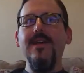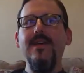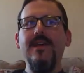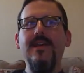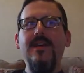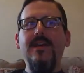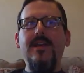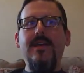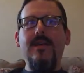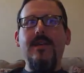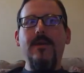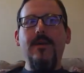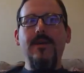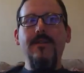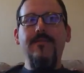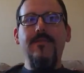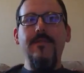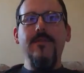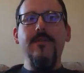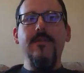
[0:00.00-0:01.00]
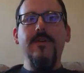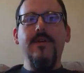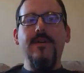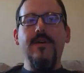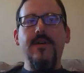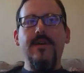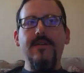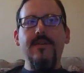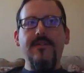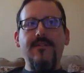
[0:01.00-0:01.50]
If you're a
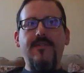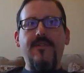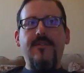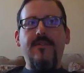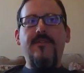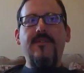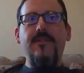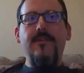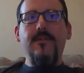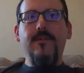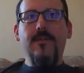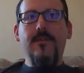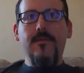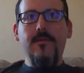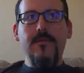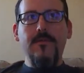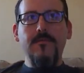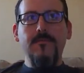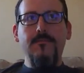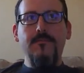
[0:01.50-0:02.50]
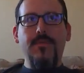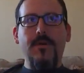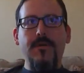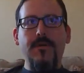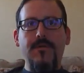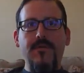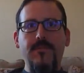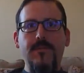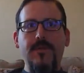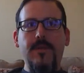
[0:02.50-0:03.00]
60-year-old
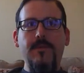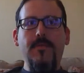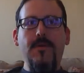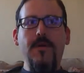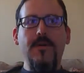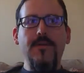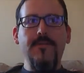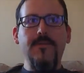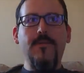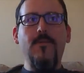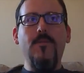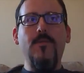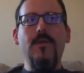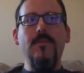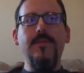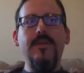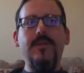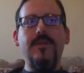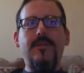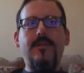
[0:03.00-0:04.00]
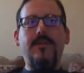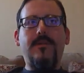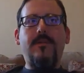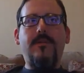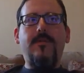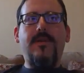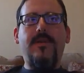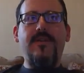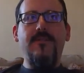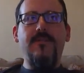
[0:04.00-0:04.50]
postmenopausal woman who
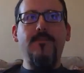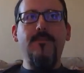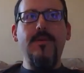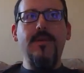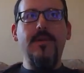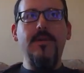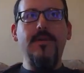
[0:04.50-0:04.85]
has been